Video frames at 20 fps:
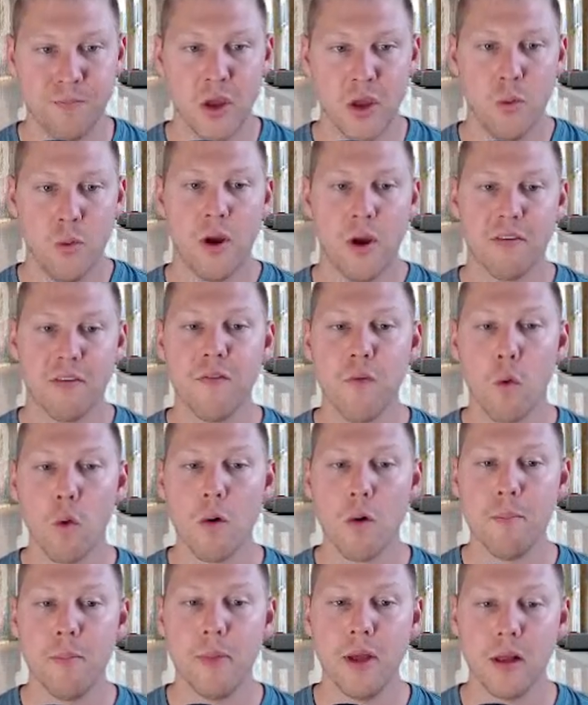We got 4
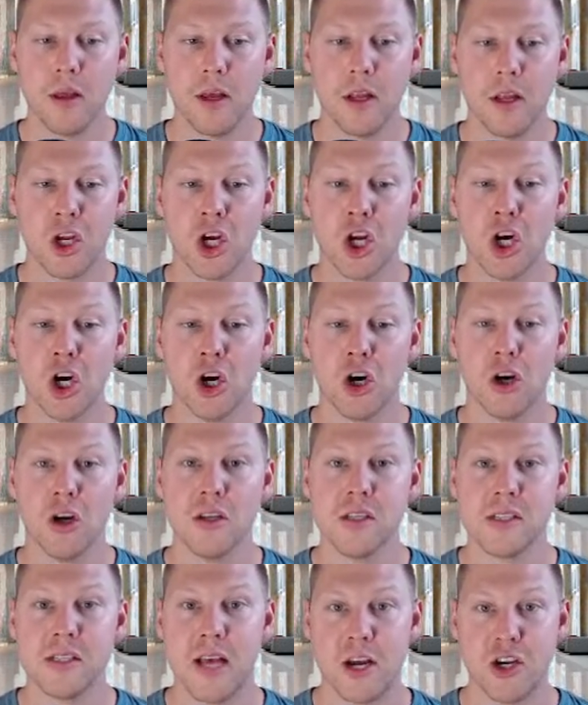million
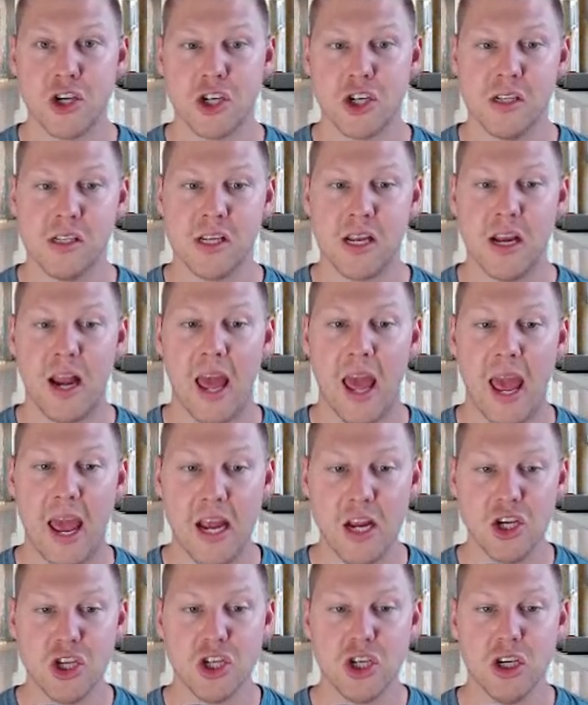concurrent sessions in
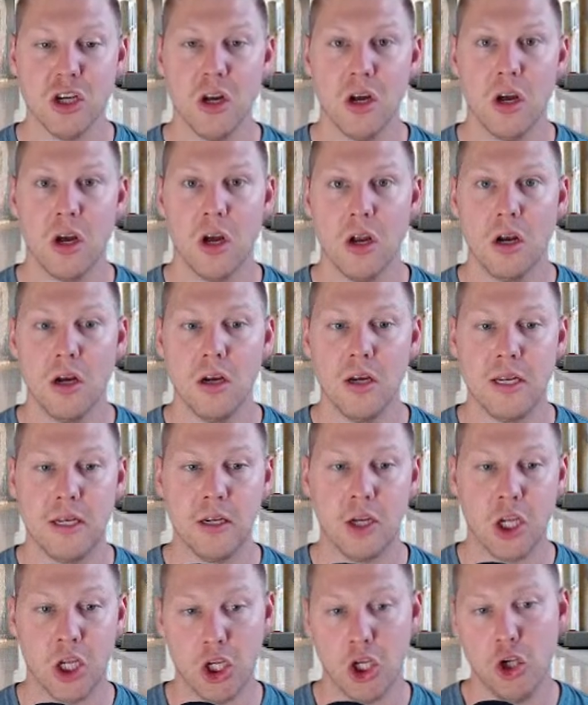
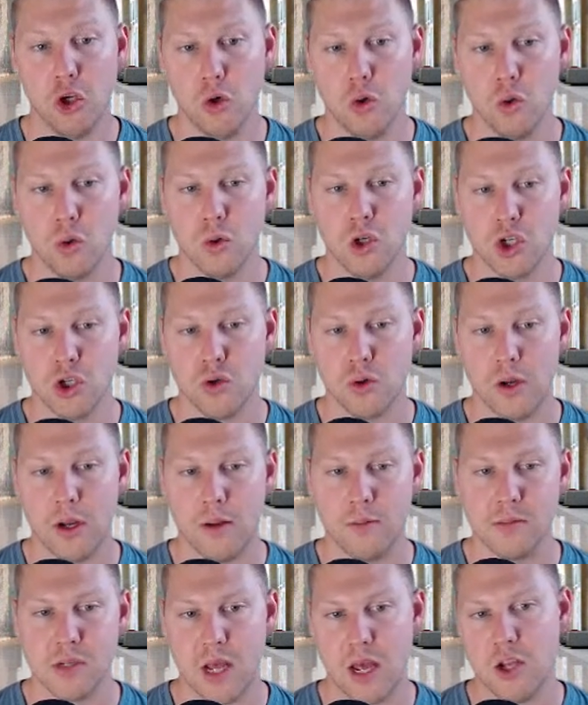HQ
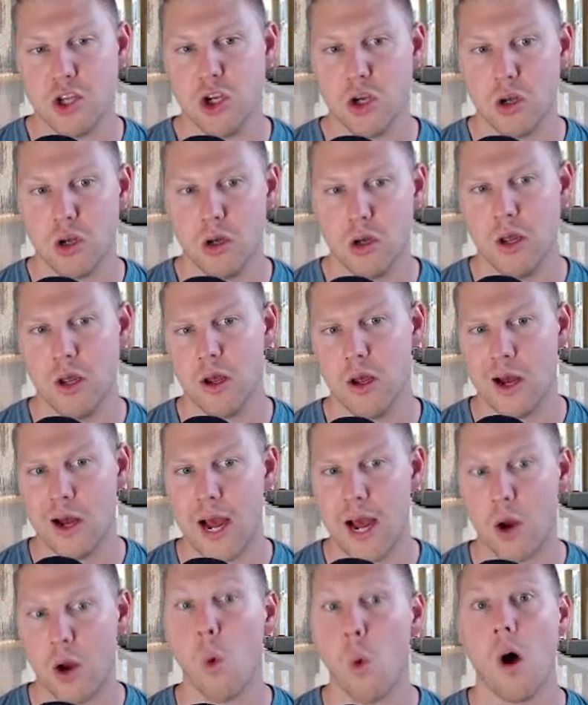streams, high
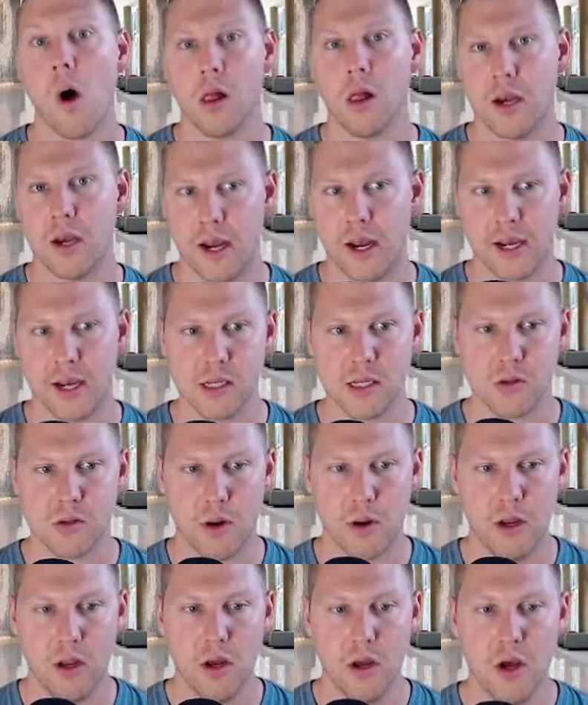quality, I guess,
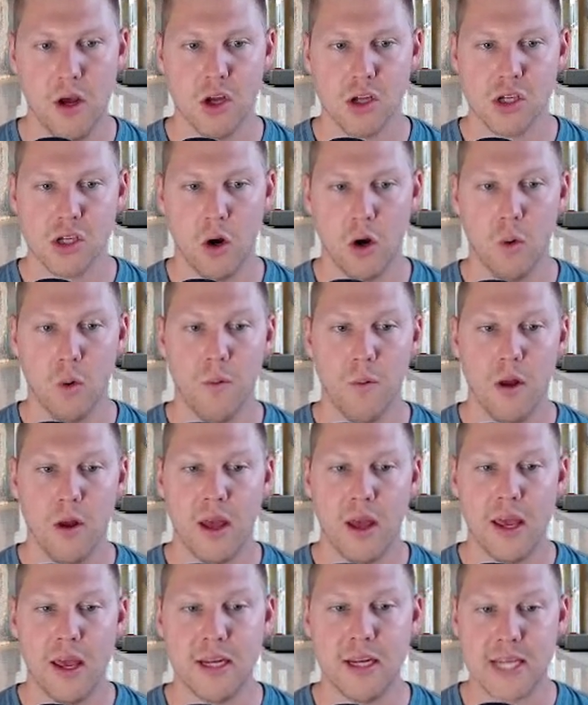right? So
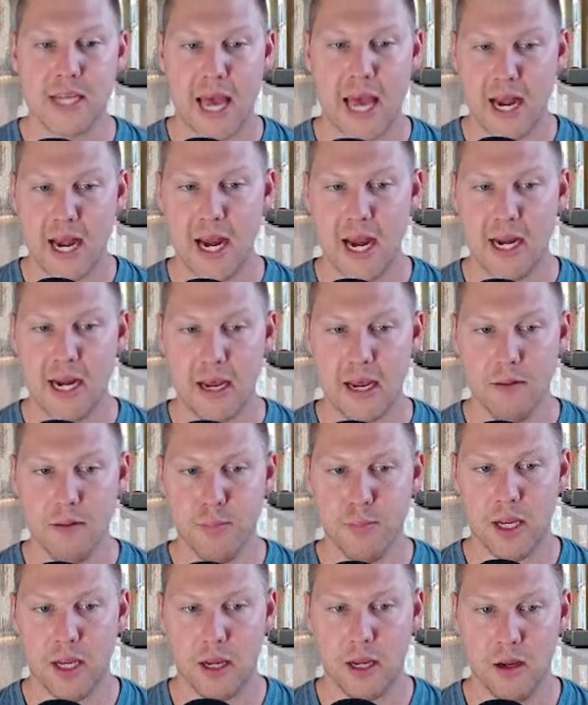in
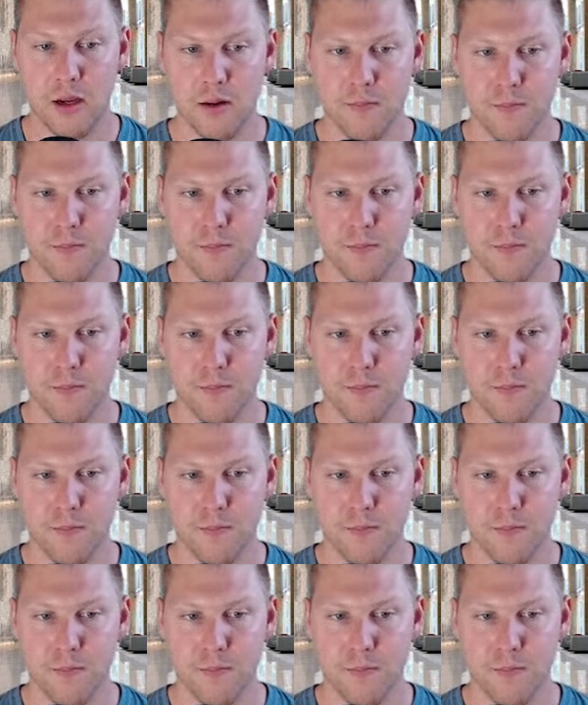1080p,